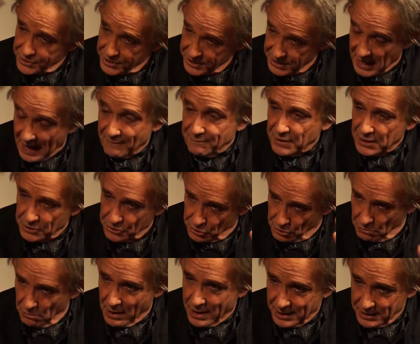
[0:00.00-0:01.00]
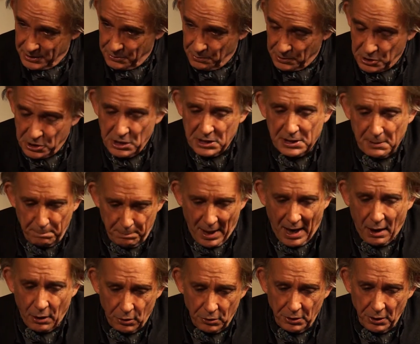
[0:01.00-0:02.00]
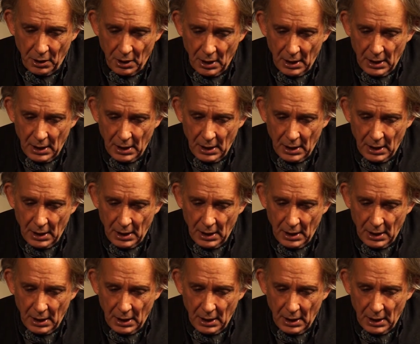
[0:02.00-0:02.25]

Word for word: Savage Grace, which is about